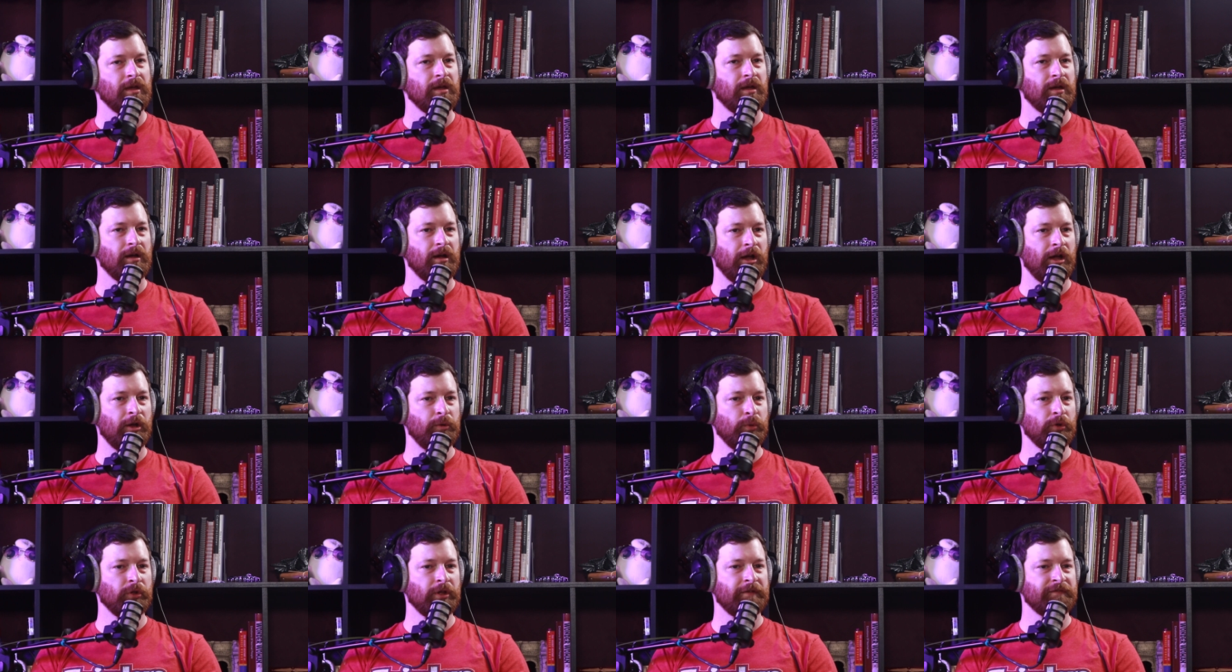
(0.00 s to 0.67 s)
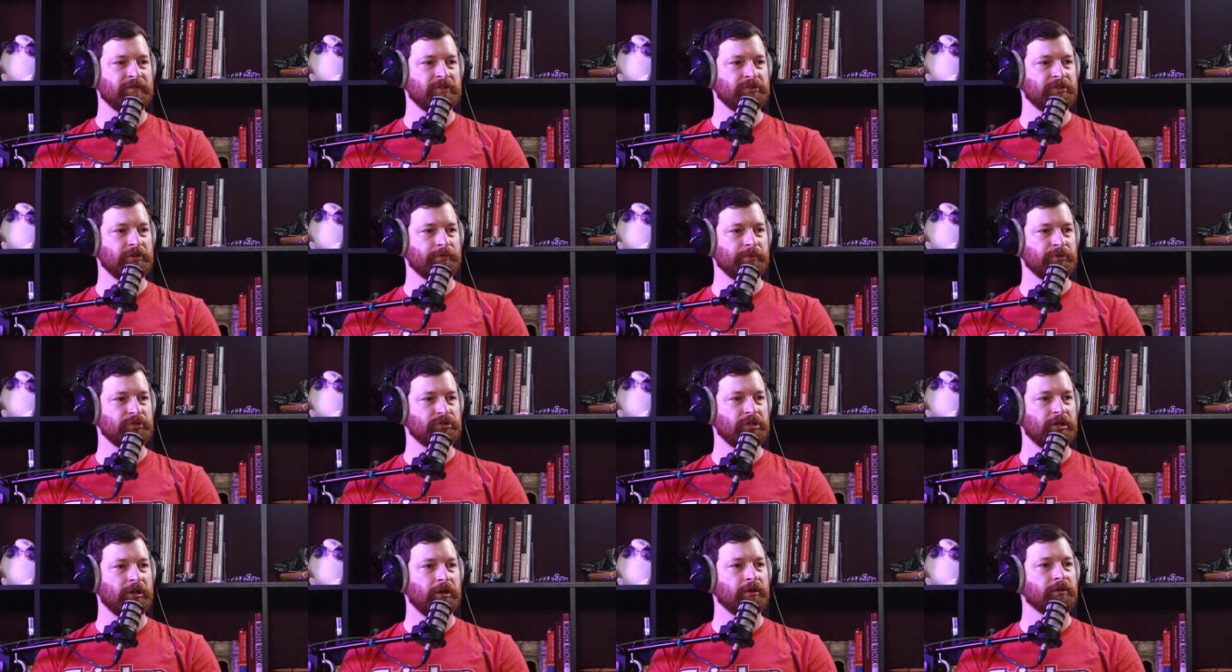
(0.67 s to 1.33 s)
I will have to double
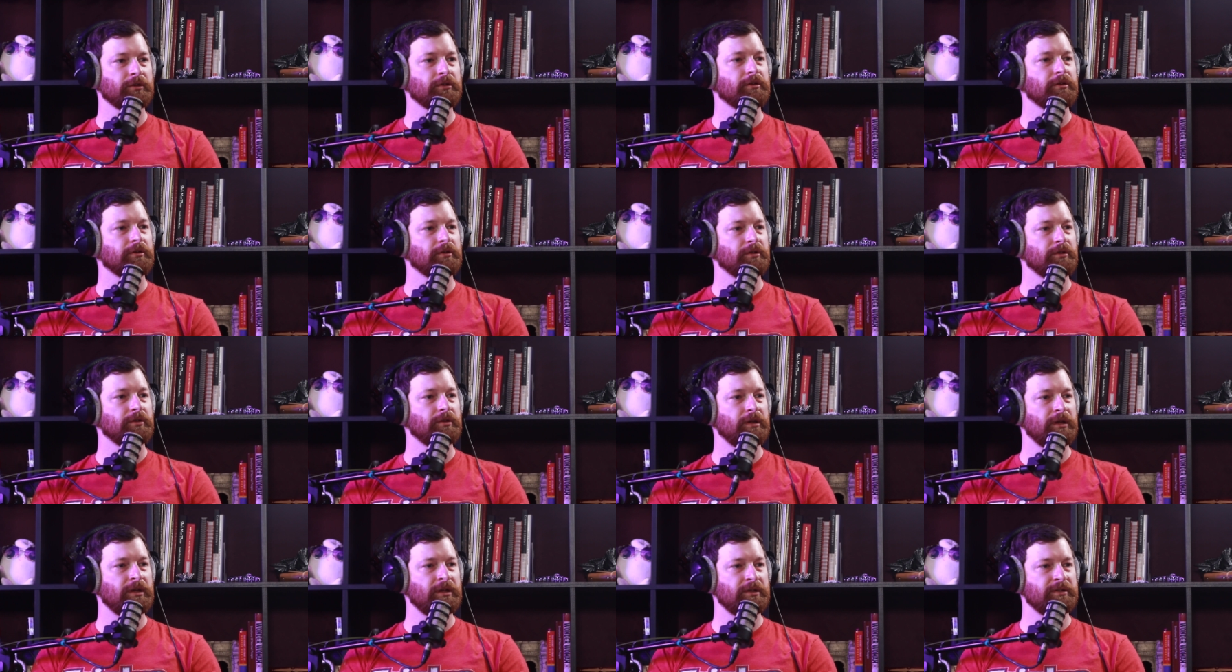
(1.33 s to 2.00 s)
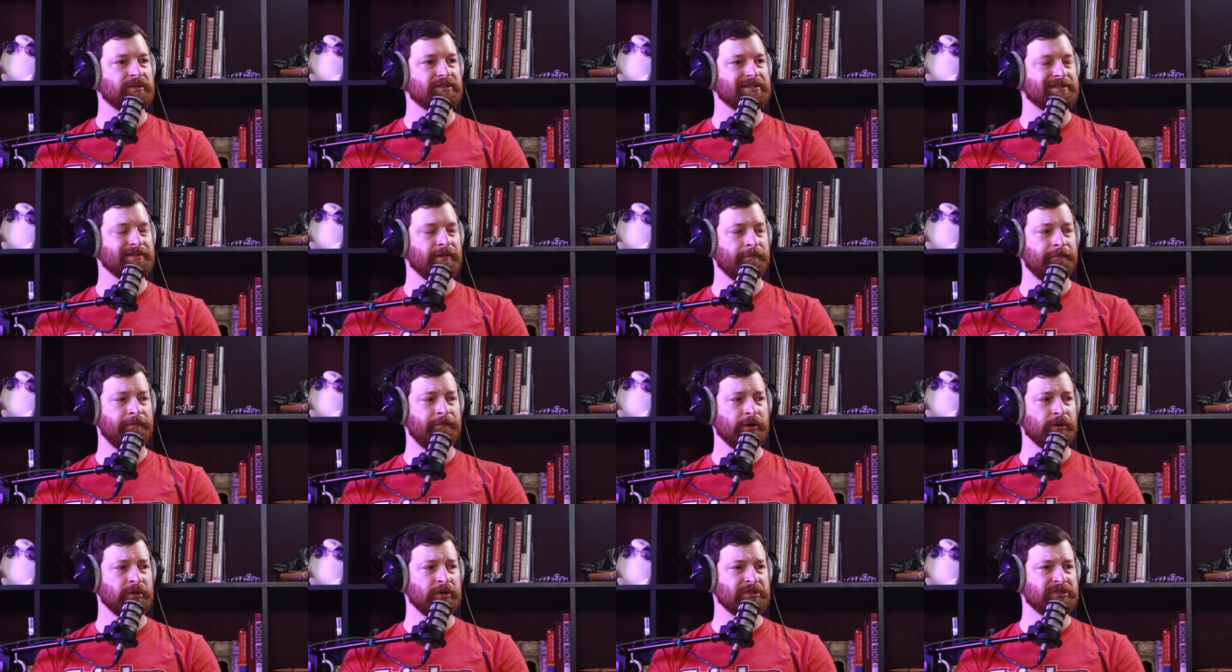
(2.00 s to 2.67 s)
check it's a
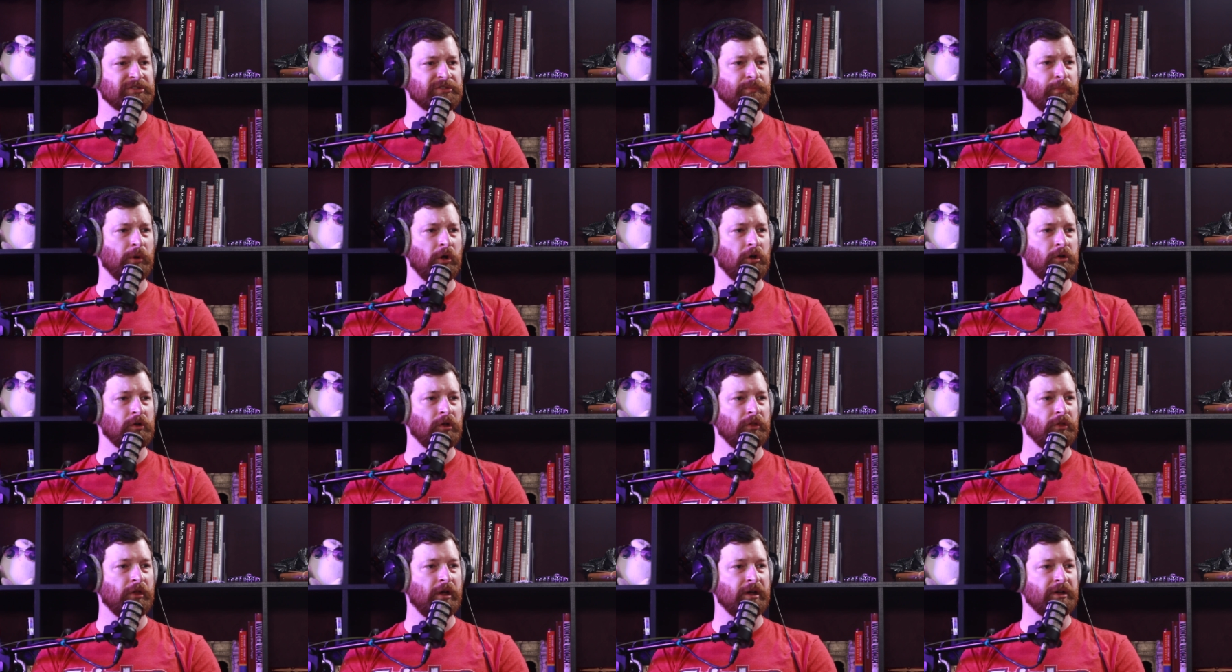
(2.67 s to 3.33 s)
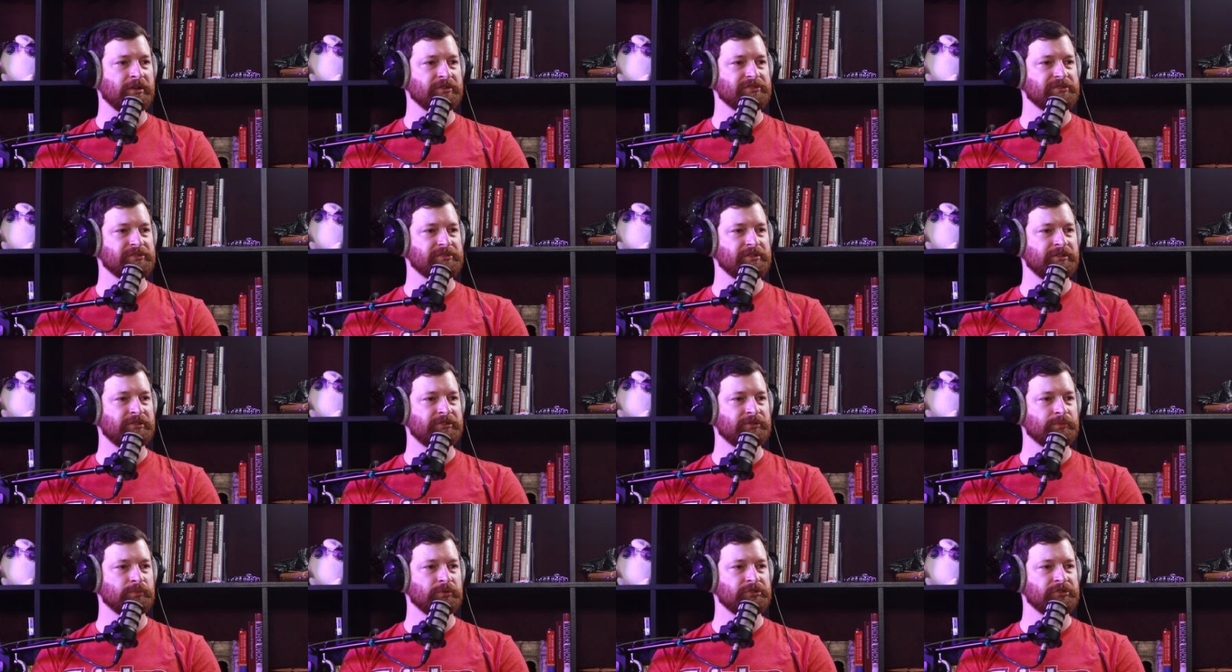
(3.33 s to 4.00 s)
very small class.
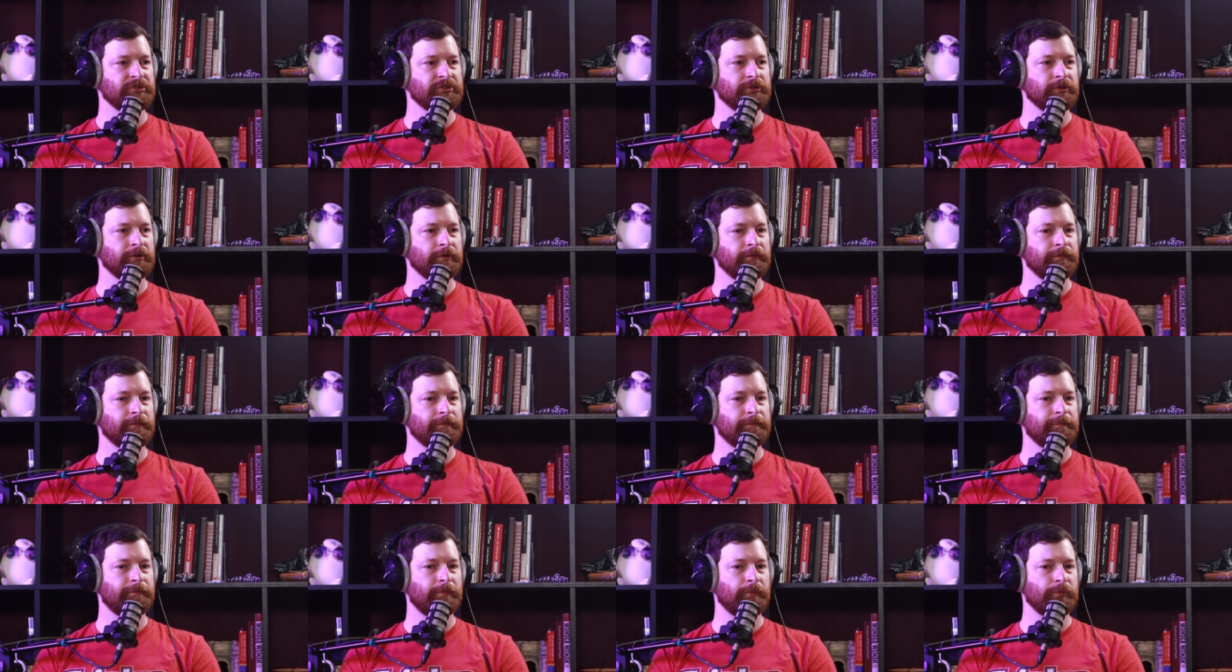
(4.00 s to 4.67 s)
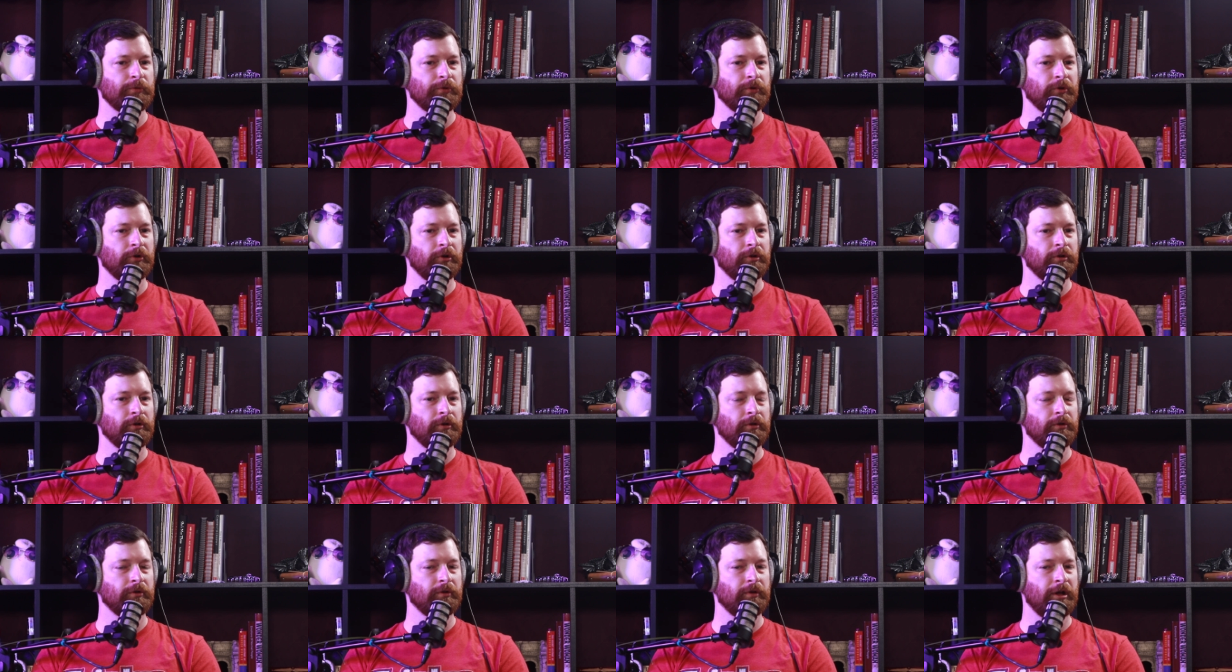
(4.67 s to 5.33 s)
It's reserved
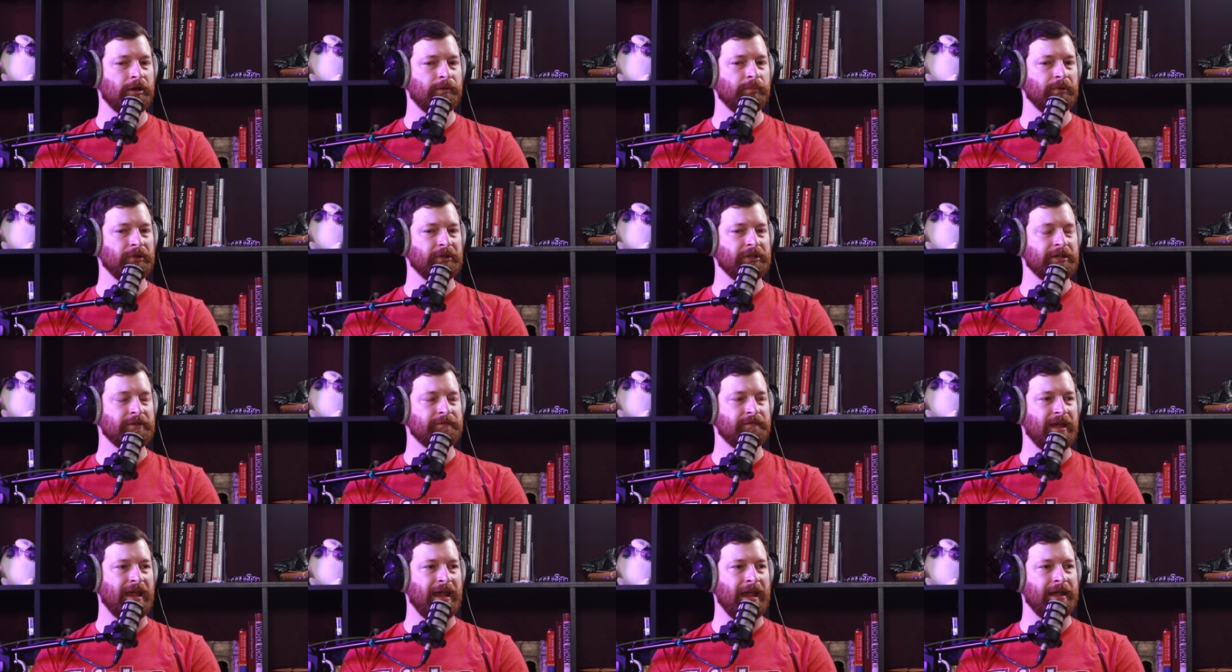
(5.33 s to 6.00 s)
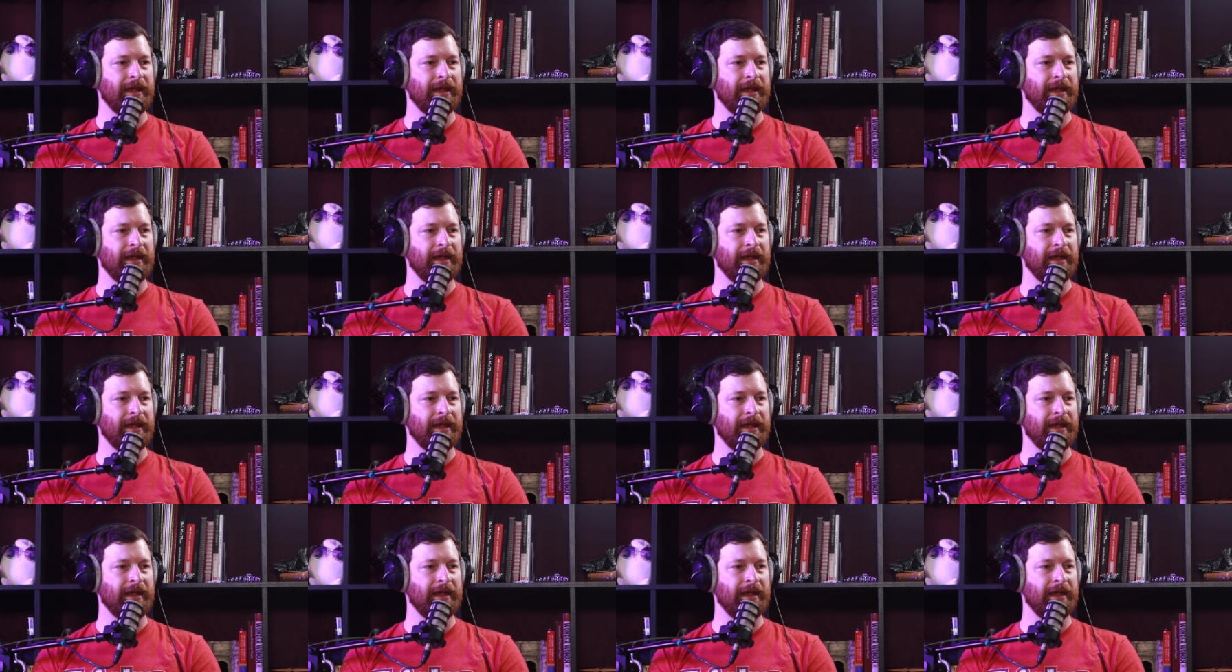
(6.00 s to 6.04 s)
for, I believe, eight